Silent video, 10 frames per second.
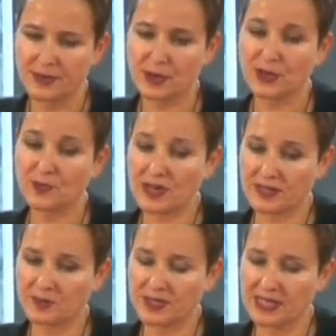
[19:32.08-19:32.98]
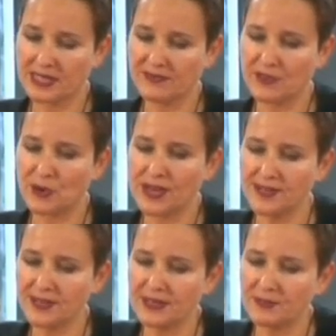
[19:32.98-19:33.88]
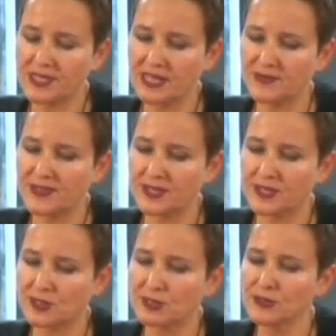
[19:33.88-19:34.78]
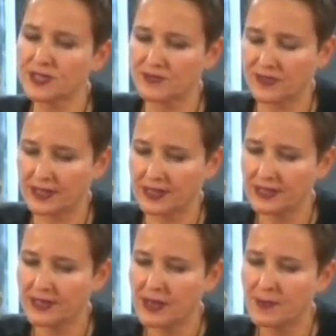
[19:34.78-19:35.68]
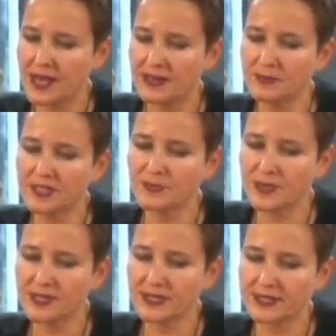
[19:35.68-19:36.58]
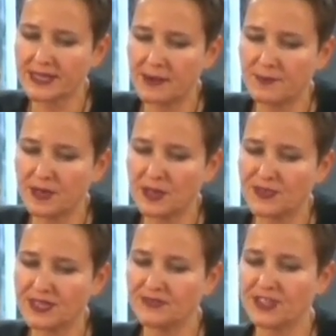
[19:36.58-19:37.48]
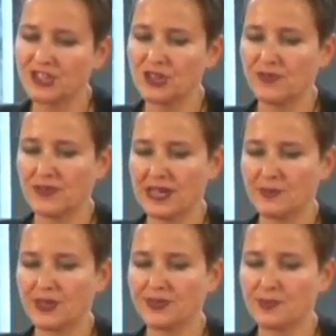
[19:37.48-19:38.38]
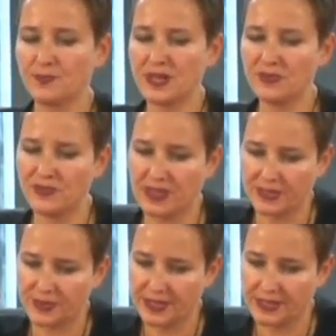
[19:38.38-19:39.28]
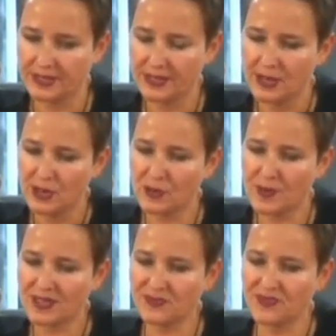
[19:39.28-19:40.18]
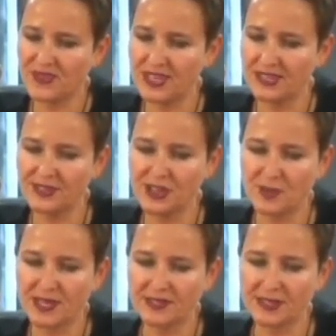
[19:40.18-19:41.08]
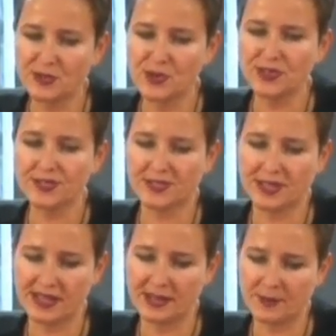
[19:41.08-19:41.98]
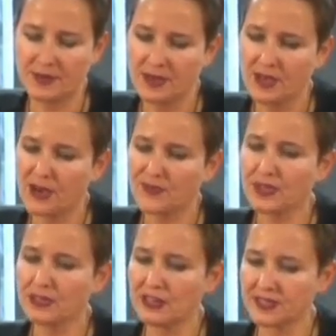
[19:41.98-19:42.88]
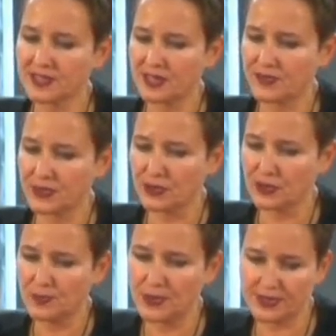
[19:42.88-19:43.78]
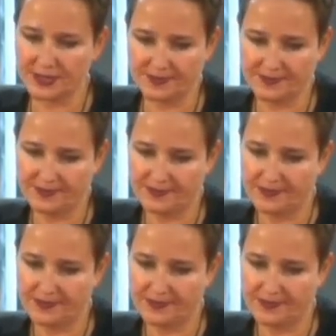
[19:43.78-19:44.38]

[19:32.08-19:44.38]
though not Marx himself, oriented themselves exclusively by Adam Smith's example of the division of labor in the pin factory, or by the fear dominant in Goethe's time of the loss of the whole person.